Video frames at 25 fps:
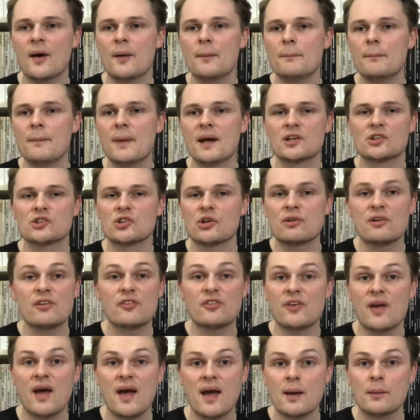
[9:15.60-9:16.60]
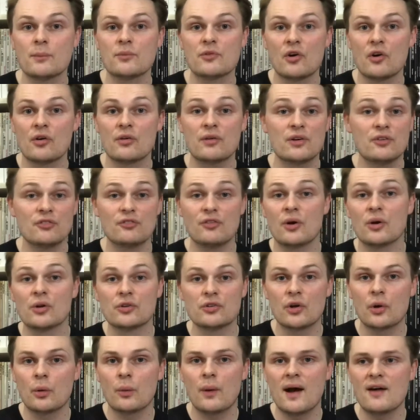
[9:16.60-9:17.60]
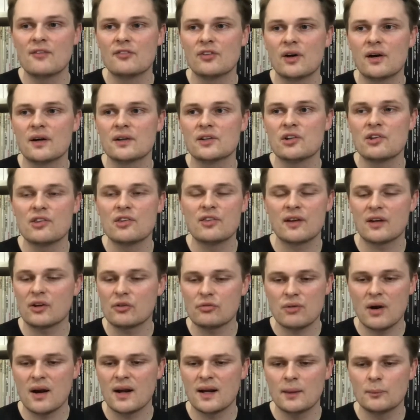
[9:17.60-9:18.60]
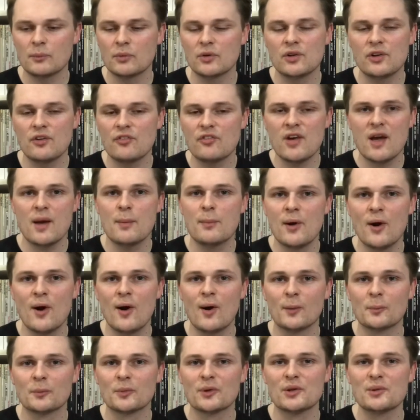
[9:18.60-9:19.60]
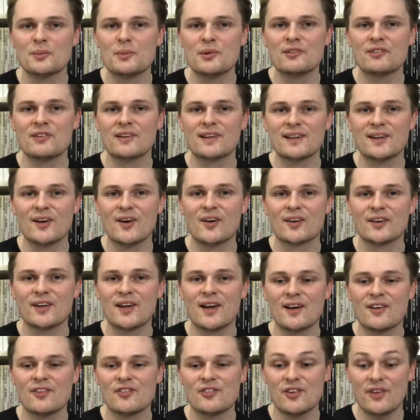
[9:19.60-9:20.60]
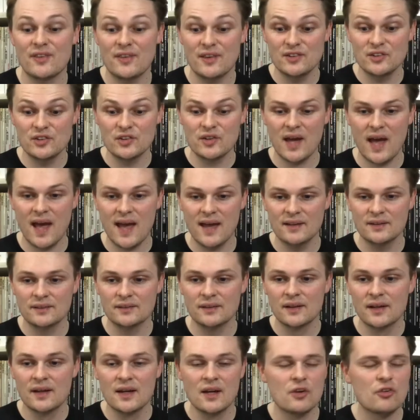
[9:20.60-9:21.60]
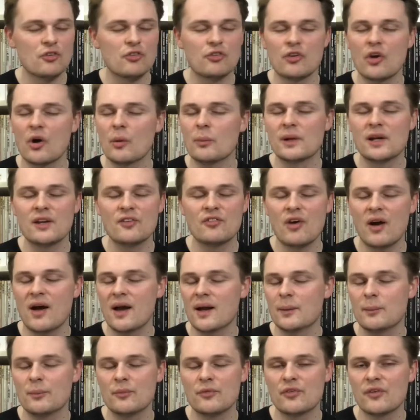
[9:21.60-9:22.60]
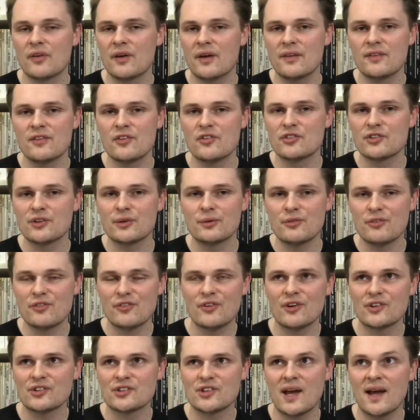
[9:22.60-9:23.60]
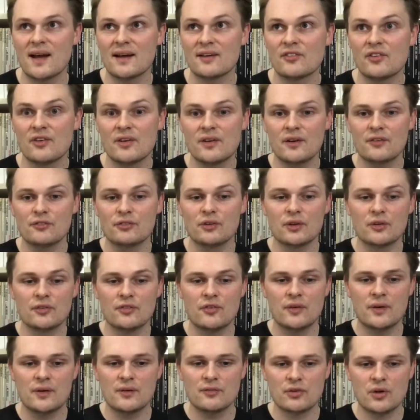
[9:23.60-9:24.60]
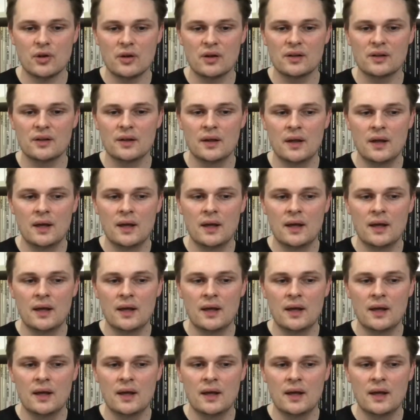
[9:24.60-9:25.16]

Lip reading: make sure it's taped or in a folder or whatever, and you think, right, I'm going to tape, I'm going to be really organised, and then you get in so many times and the student's not checked, and I've looked and I've gone,